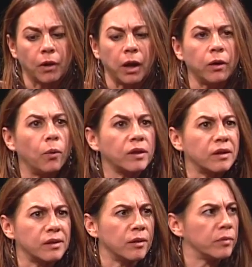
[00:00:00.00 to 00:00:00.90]

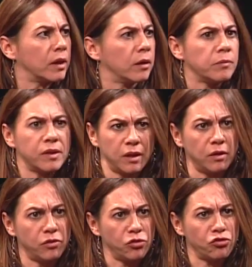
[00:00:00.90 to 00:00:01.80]
Ayahuasca sometimes
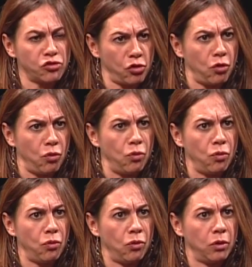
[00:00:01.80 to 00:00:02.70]
takes you so
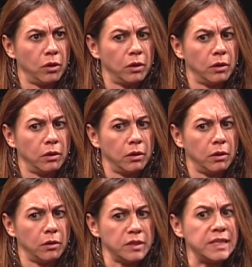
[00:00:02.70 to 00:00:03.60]

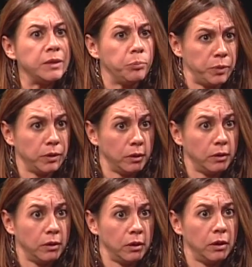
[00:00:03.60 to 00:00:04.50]
deep,
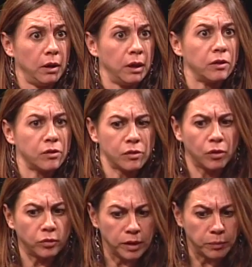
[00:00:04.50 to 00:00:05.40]
and
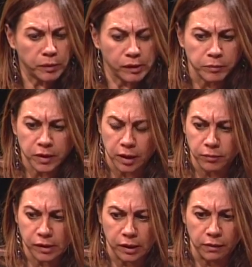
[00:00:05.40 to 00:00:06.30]
so deep
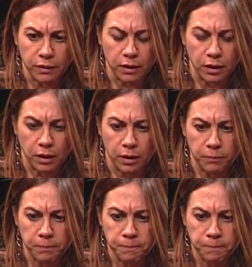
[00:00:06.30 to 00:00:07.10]
sometimes in the,